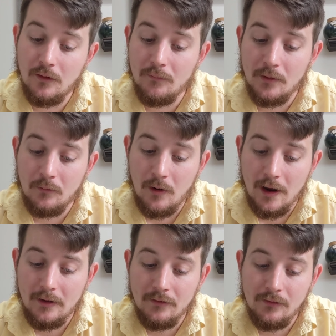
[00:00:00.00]
have been
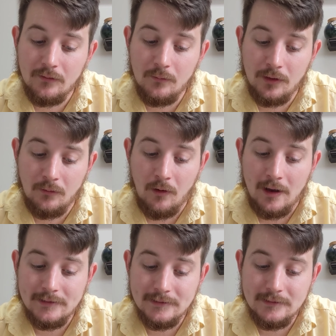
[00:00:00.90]
raised with
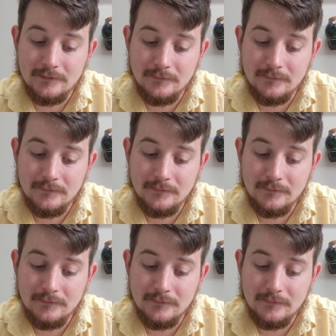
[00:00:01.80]
Christ,